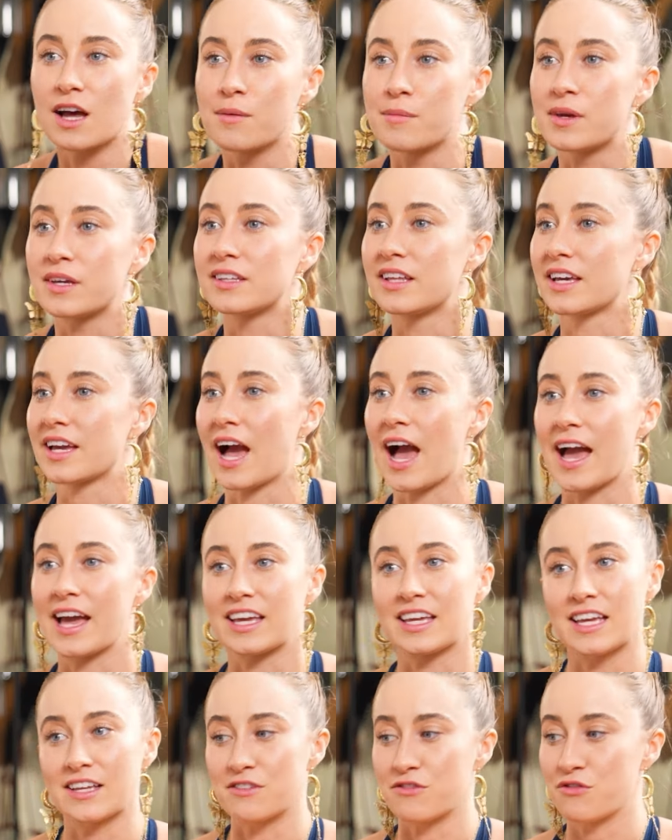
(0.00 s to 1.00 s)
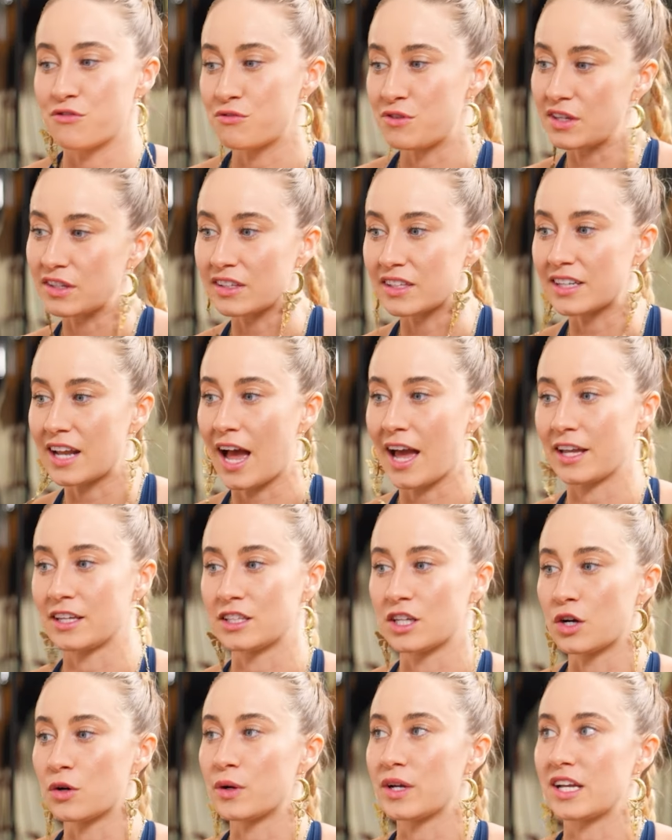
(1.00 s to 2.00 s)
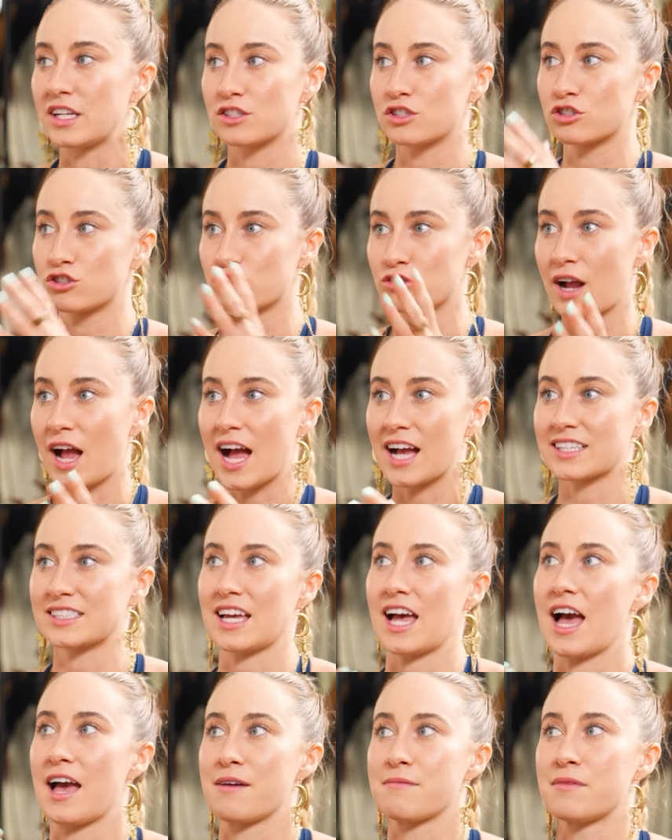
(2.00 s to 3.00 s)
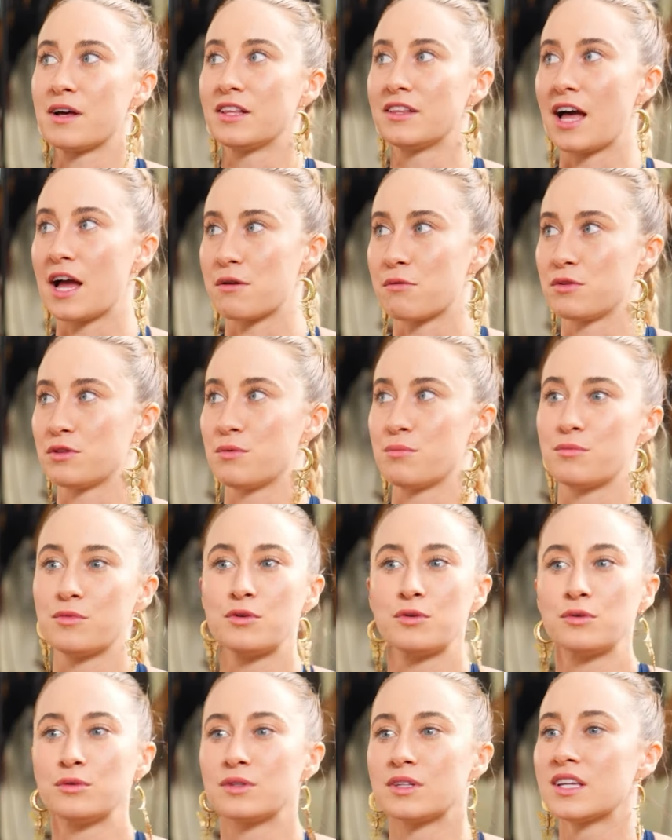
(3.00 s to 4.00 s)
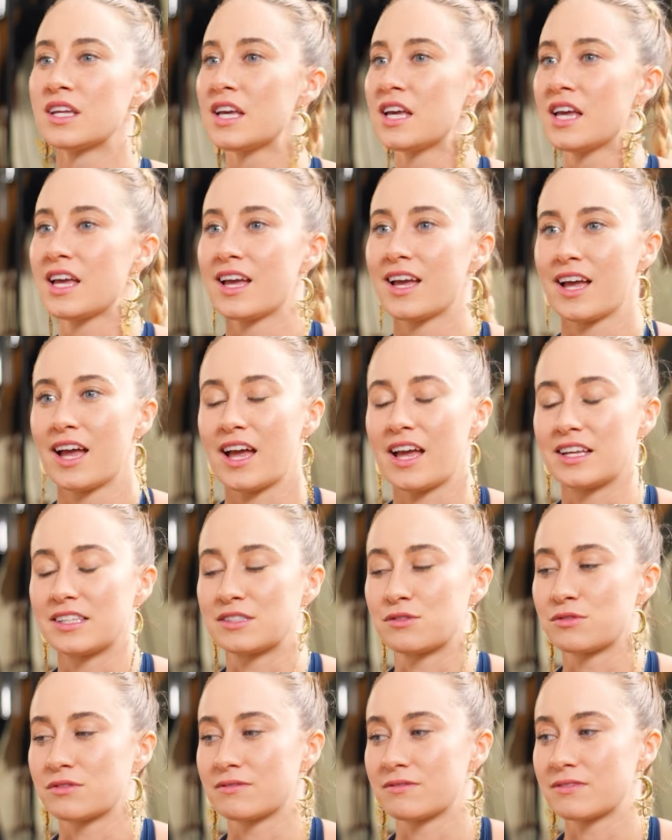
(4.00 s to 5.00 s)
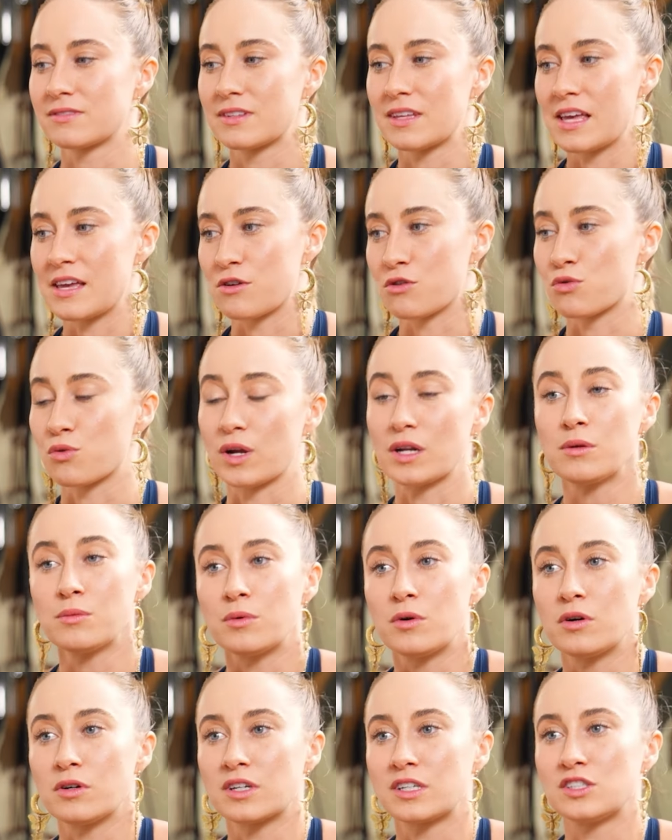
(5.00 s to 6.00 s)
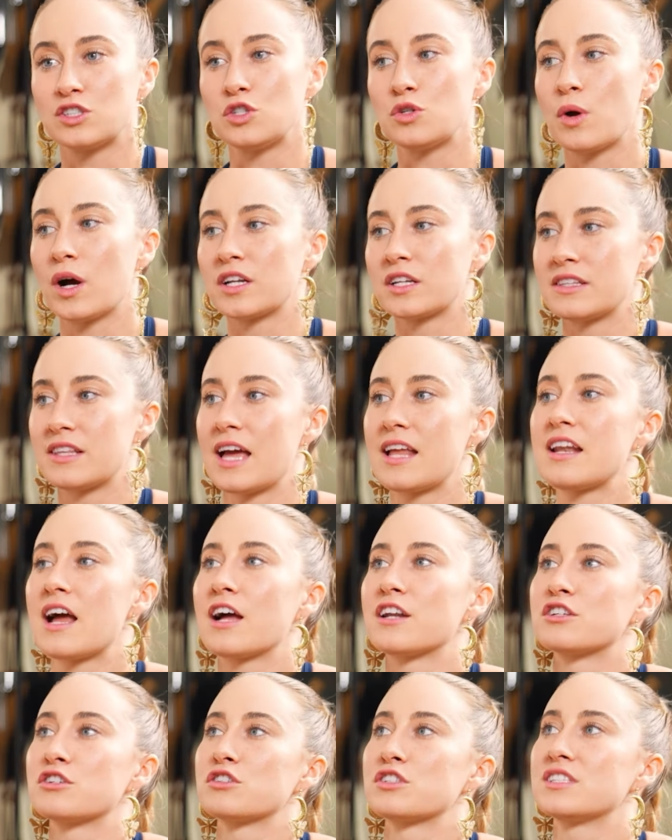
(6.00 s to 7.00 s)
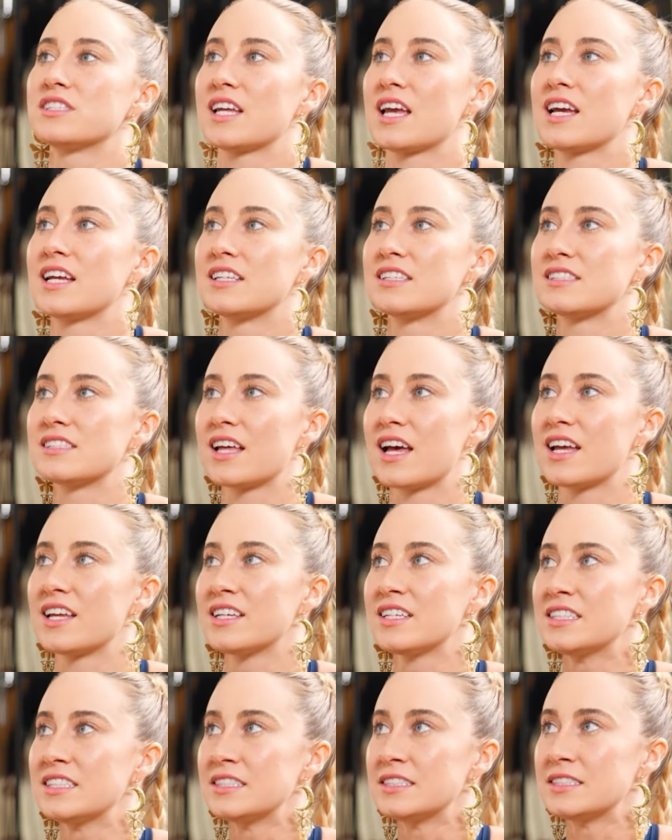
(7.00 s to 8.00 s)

coming. Like I can feel it. I know it. It's tracked. I'm aligned with the moon. It's incredible because you un then understand that,